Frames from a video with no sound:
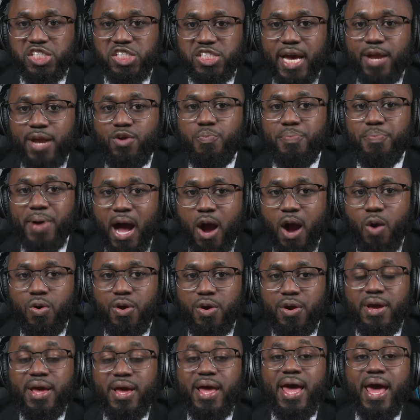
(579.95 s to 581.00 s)
channel,
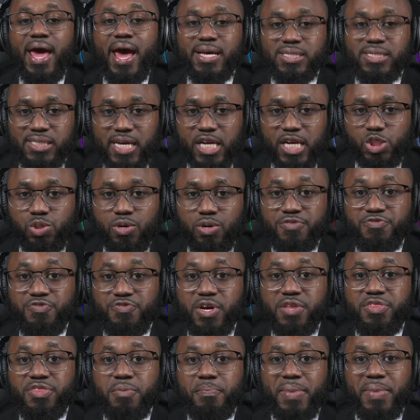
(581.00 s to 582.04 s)
power, etc.
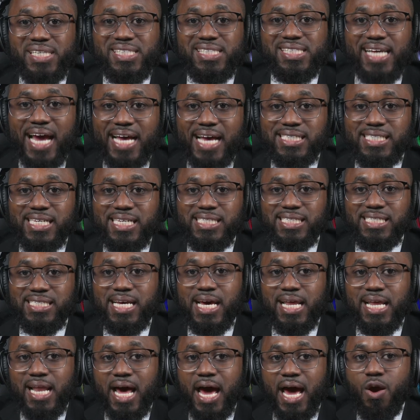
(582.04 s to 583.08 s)
via the Mestastic
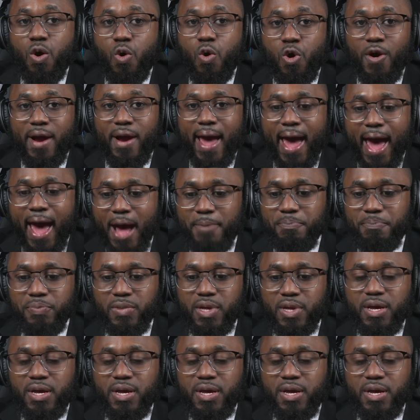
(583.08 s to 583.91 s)
CLI or app.